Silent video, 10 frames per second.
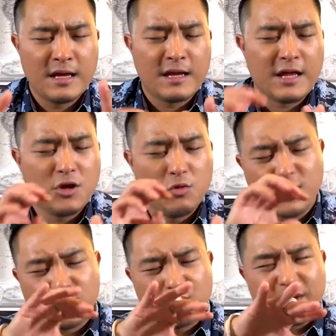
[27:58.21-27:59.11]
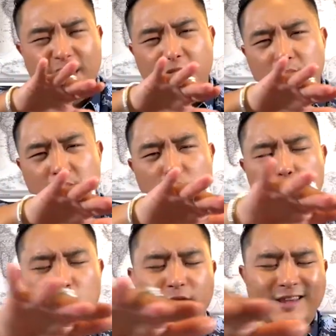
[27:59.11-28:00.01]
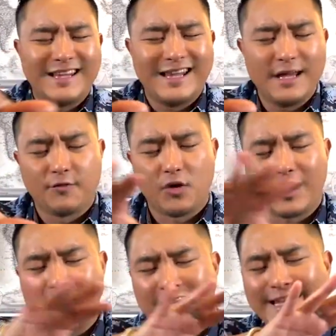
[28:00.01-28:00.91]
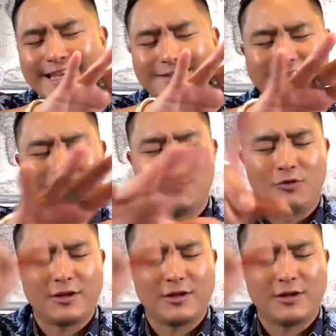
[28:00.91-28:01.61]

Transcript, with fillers: that you would just begin to move and deliver and heal and